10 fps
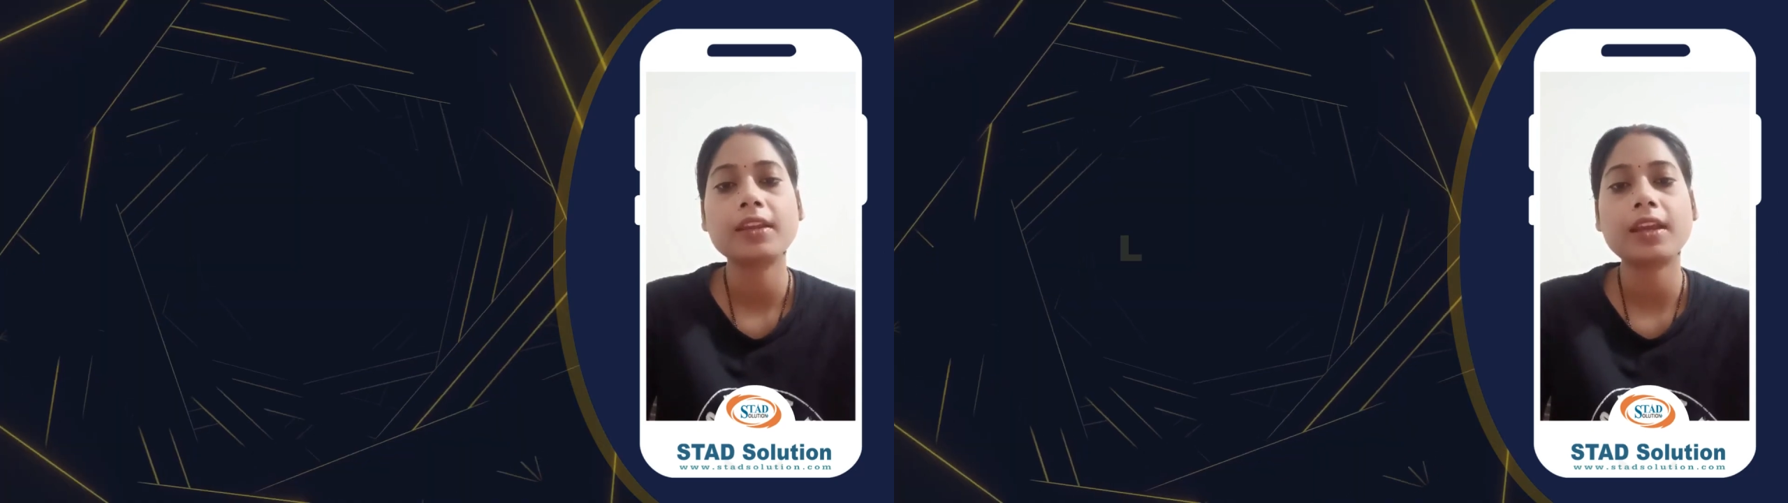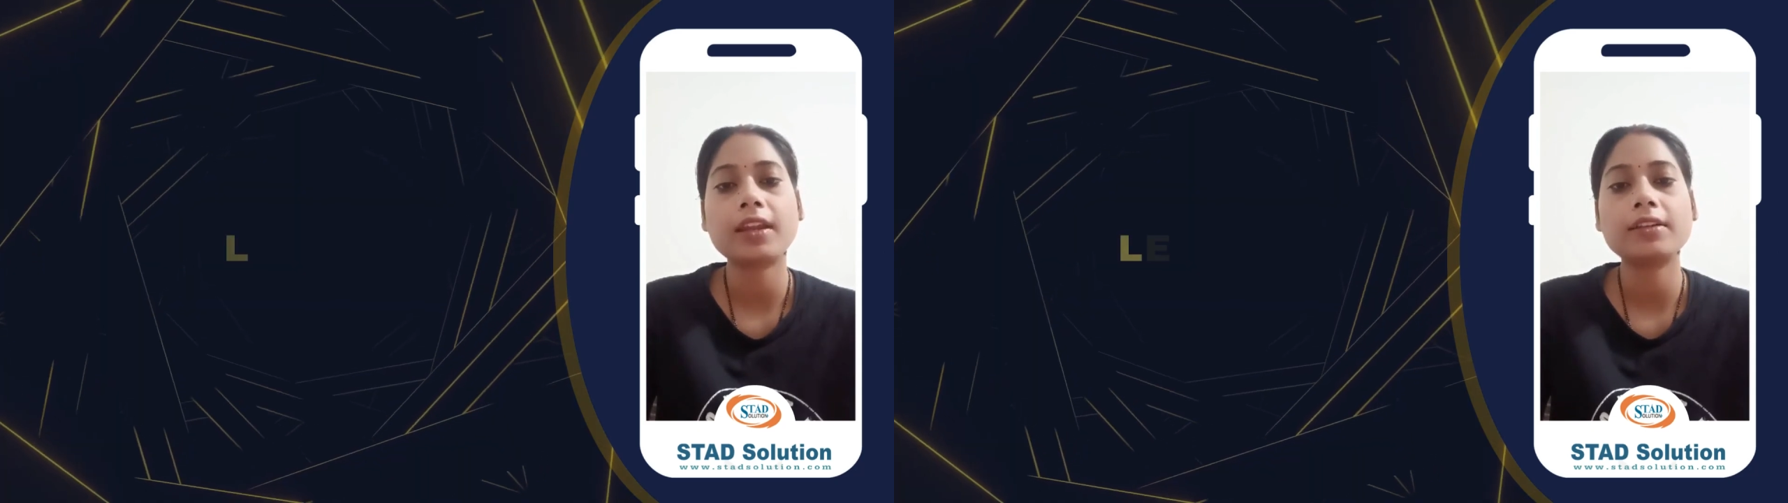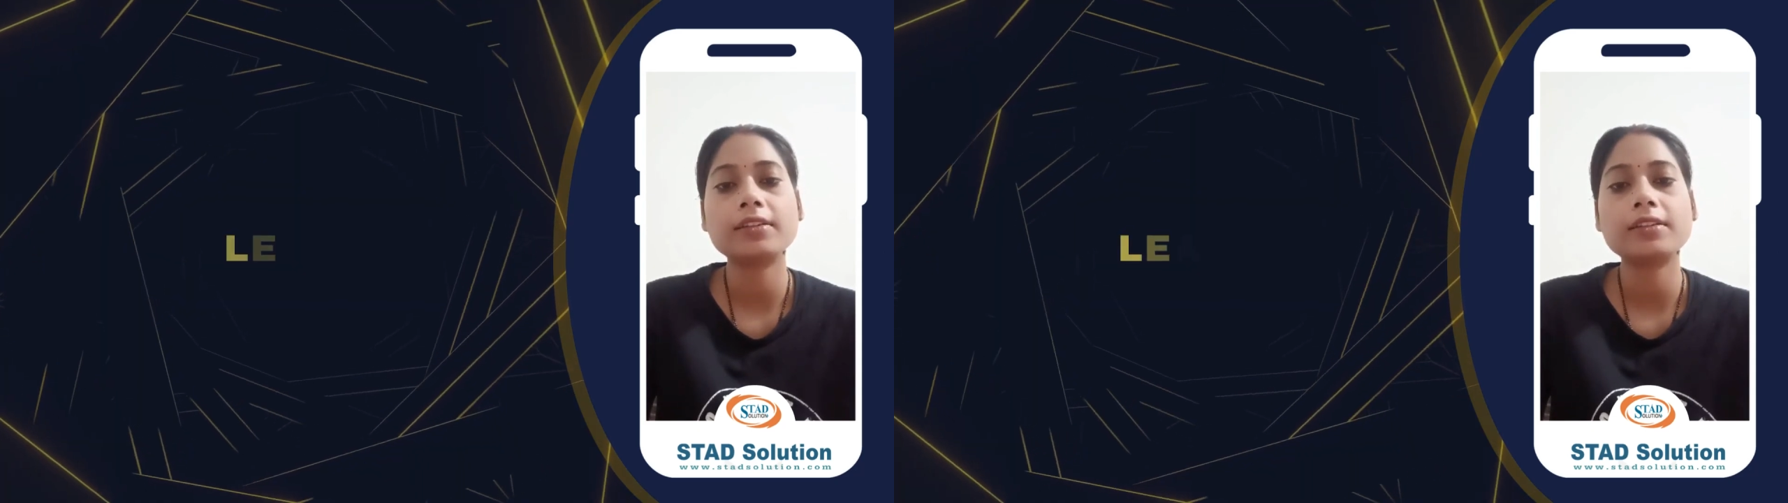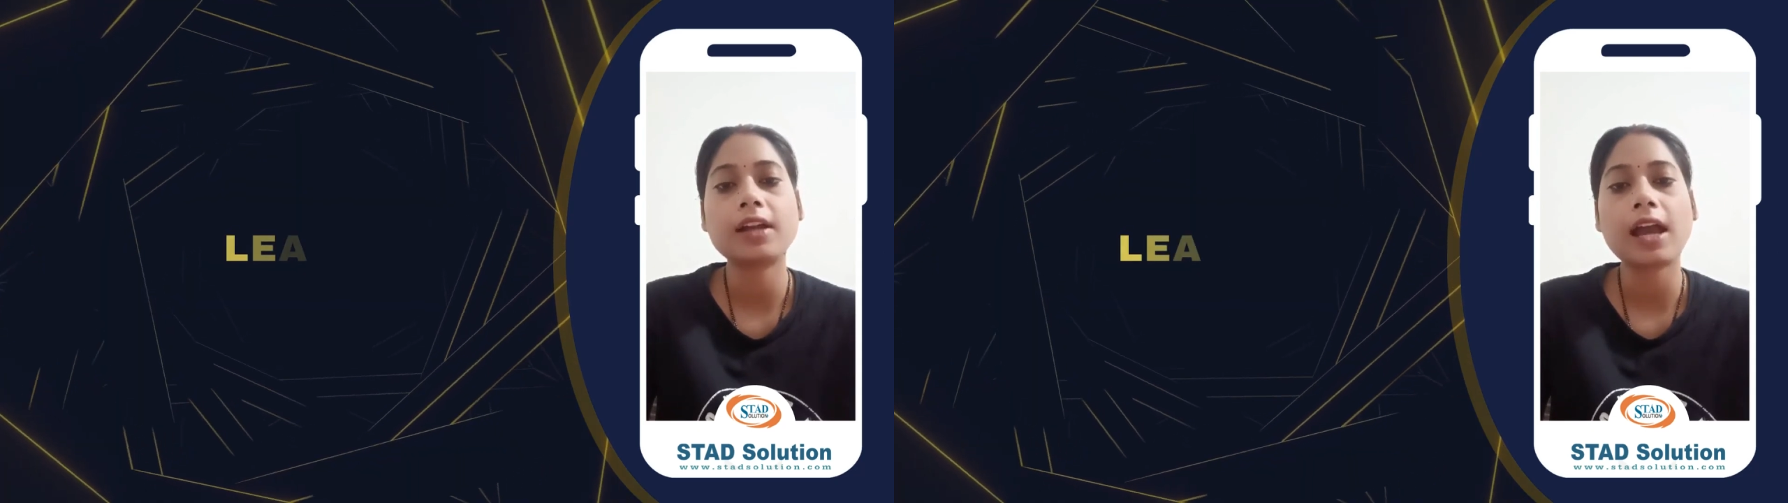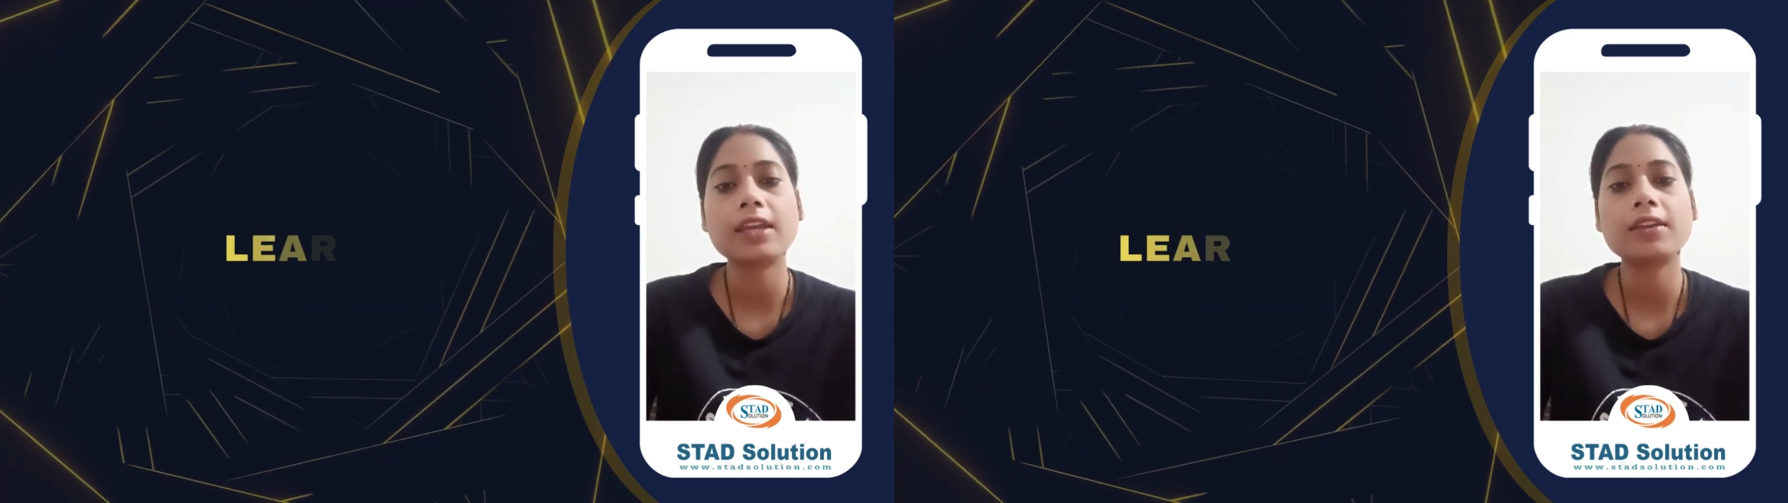and
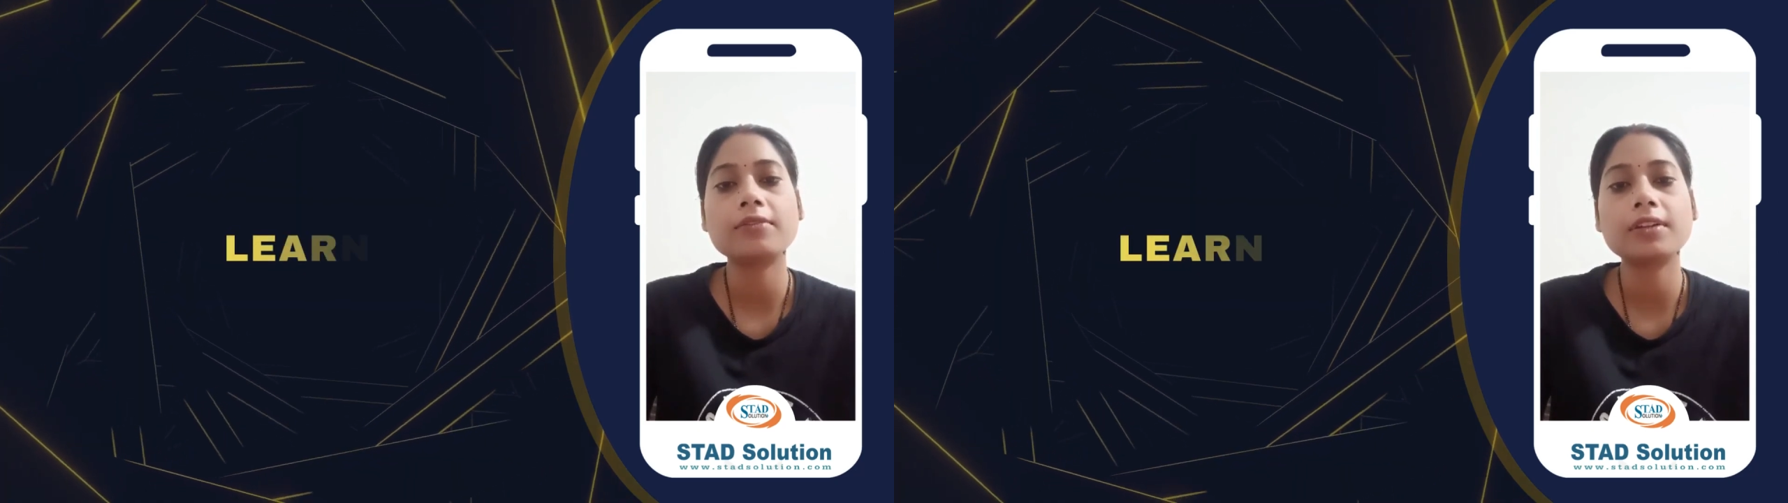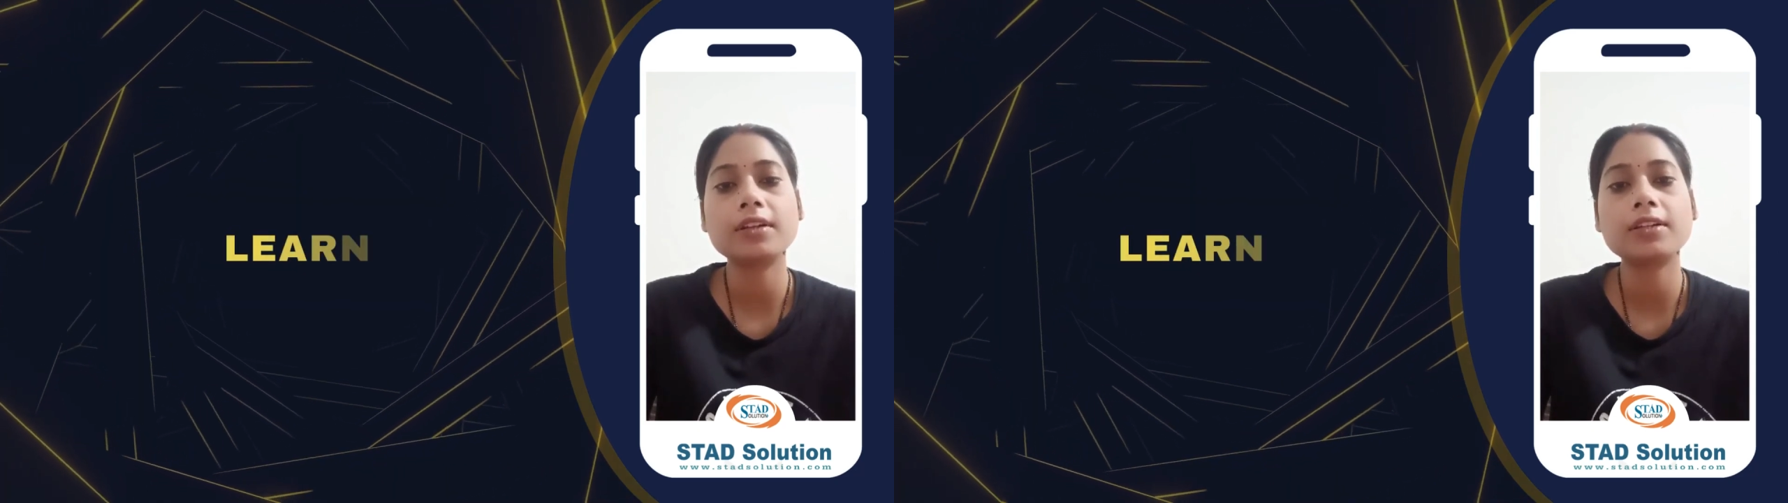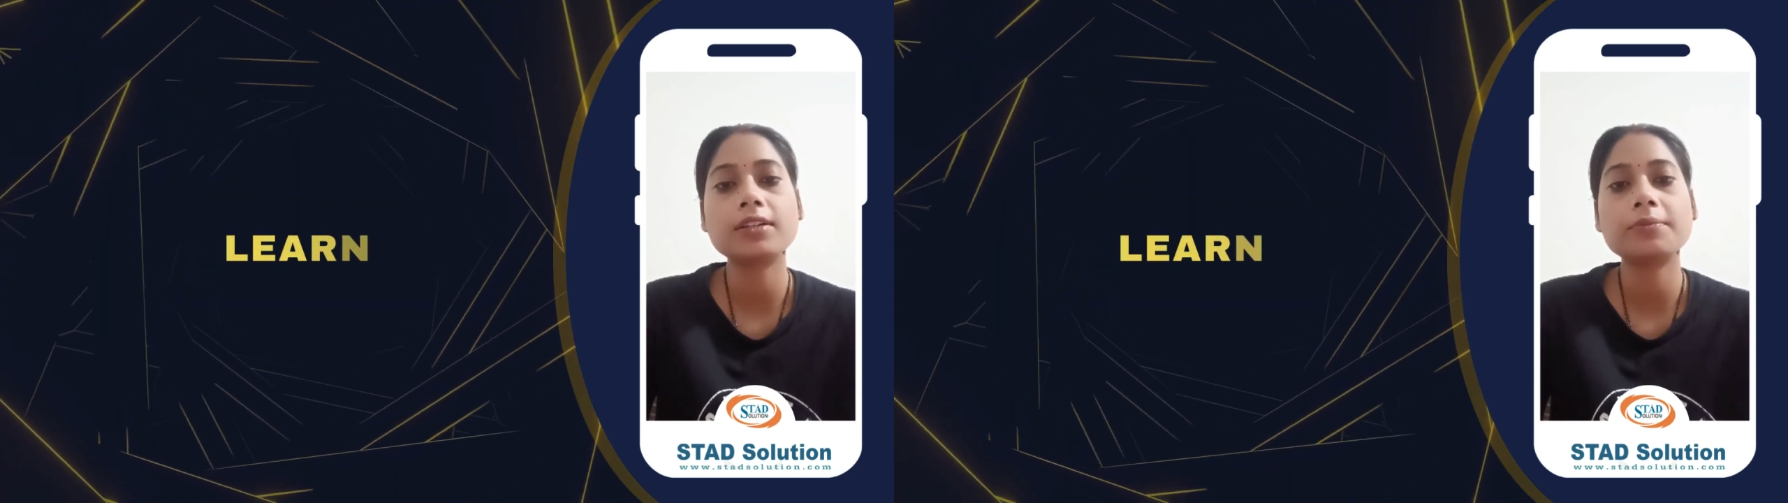I have learned